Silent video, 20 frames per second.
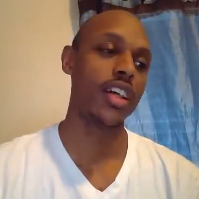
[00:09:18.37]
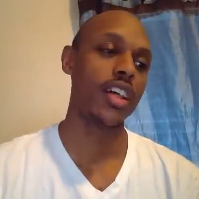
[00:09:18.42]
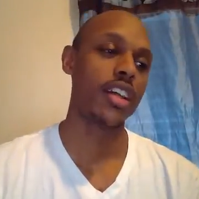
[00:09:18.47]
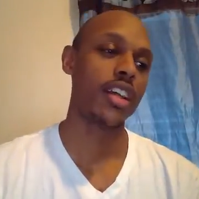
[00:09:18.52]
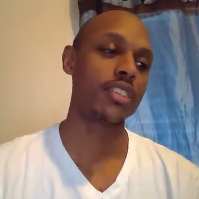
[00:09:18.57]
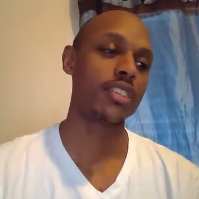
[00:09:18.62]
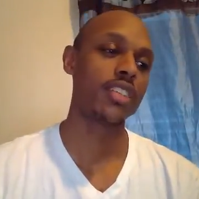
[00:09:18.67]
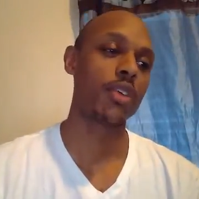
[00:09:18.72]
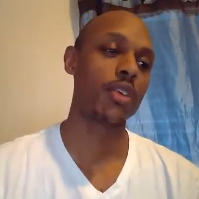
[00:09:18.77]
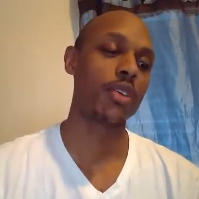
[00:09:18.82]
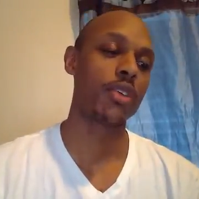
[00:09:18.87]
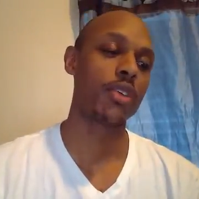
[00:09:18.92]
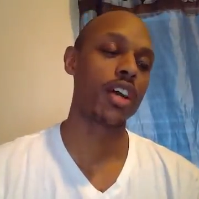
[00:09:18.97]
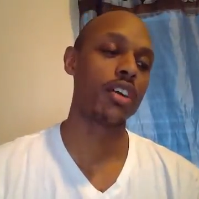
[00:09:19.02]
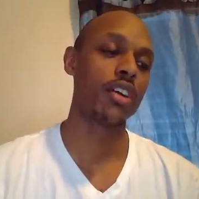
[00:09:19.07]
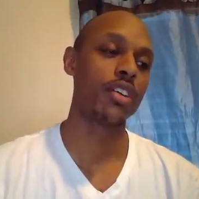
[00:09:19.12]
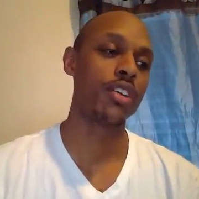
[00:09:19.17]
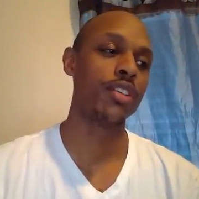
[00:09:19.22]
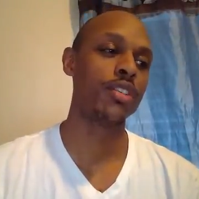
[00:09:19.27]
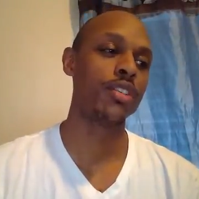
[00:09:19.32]
And I was like, when I
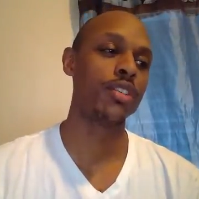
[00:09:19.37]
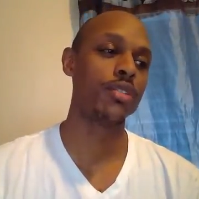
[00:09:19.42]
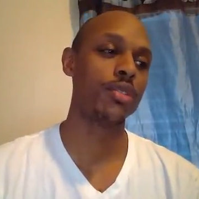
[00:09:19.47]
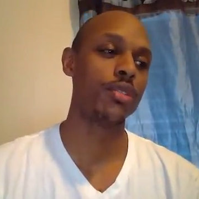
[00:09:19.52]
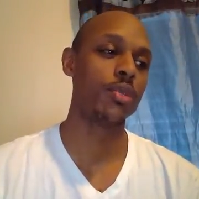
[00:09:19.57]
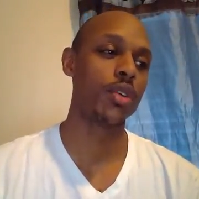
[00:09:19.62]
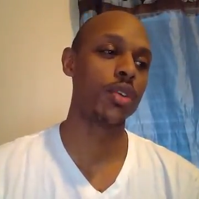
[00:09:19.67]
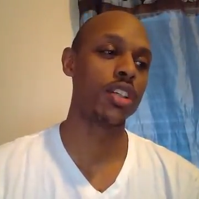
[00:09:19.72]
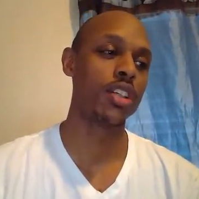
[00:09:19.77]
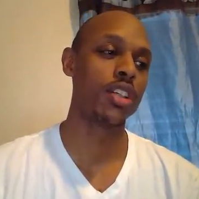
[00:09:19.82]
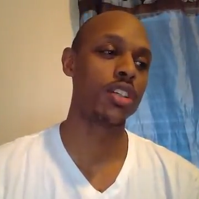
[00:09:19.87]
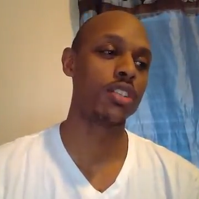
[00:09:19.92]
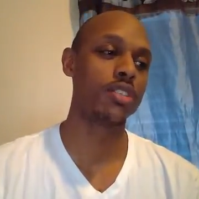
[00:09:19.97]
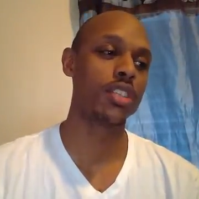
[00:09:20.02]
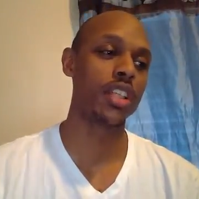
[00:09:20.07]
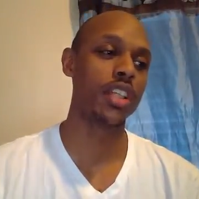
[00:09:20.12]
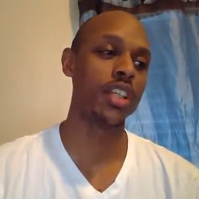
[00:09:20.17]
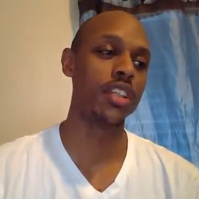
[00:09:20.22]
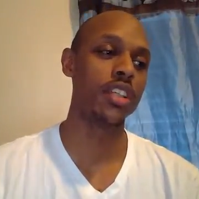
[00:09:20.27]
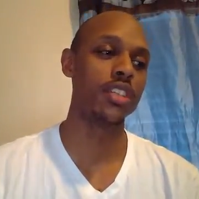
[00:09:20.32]
heard one of
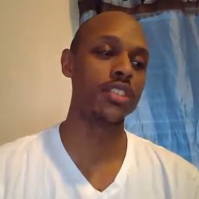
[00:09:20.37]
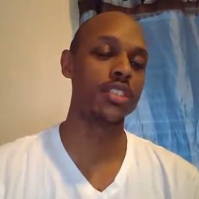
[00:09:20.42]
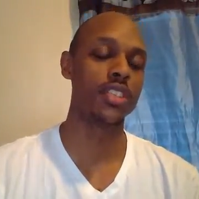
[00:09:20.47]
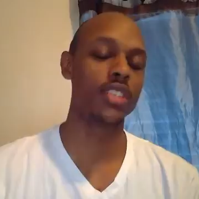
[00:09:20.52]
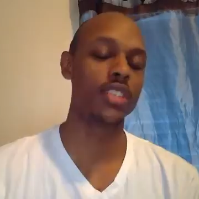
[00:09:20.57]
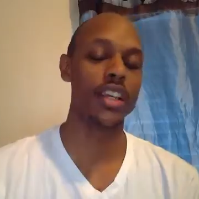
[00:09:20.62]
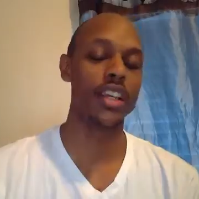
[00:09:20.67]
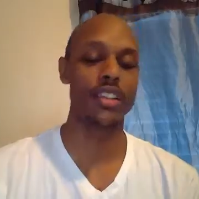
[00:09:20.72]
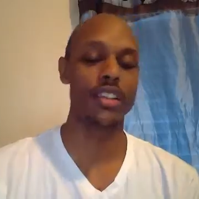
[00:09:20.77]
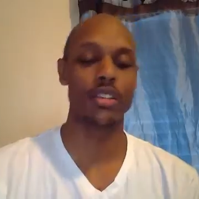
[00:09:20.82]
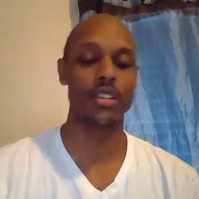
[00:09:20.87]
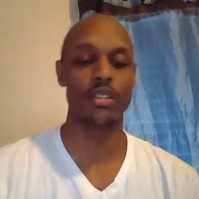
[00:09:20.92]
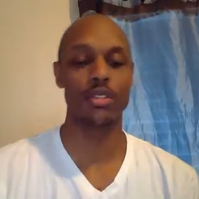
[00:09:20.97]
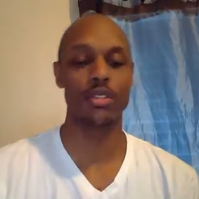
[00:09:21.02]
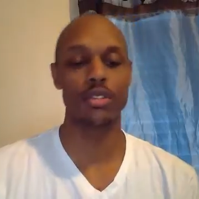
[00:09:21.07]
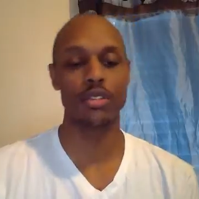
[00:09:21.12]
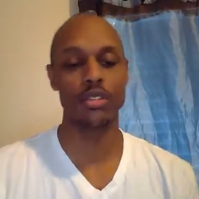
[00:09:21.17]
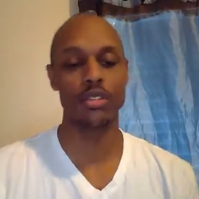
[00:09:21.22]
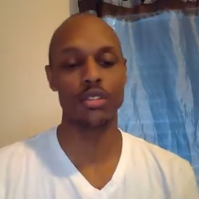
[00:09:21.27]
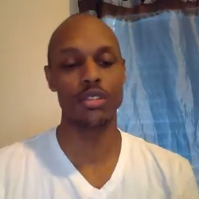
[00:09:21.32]
those leaders say
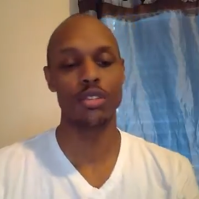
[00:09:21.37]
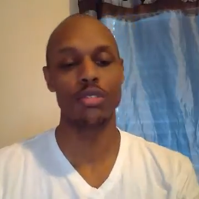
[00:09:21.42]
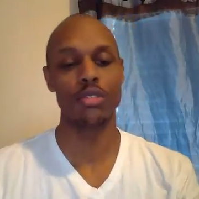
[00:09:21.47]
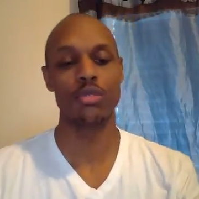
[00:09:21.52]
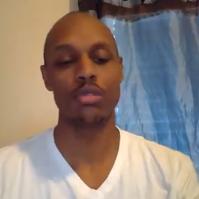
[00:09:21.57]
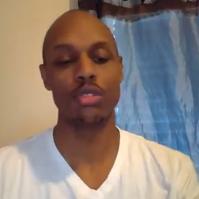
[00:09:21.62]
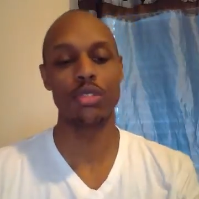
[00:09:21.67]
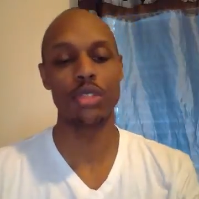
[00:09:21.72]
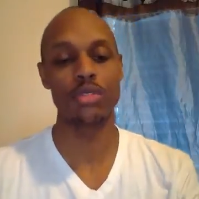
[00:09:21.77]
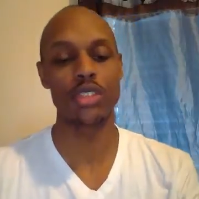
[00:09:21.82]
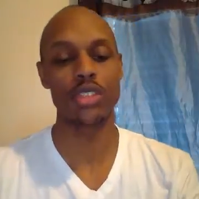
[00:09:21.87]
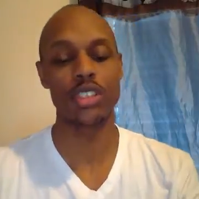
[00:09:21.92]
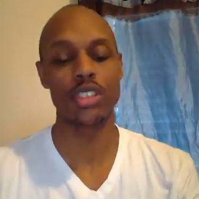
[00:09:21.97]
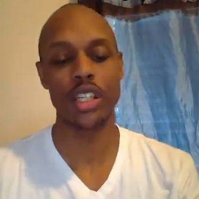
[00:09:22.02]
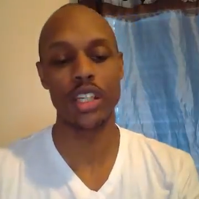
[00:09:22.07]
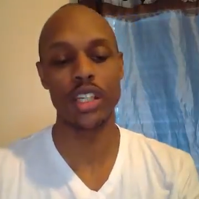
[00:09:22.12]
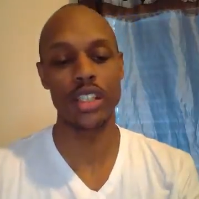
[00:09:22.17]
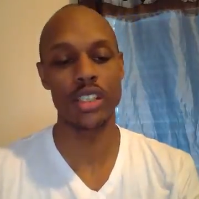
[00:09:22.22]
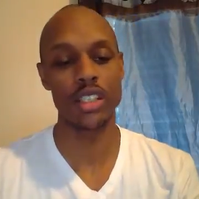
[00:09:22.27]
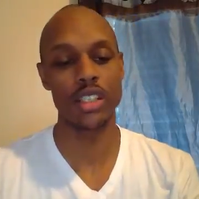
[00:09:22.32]
what was
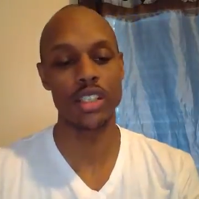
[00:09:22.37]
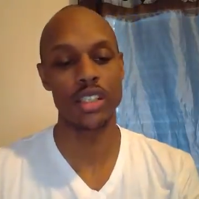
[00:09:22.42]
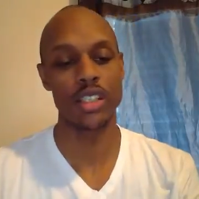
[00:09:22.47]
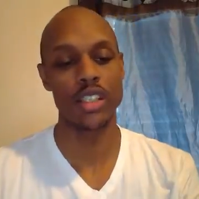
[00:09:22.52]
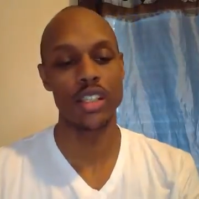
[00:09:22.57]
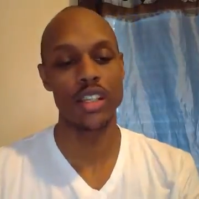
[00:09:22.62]
said,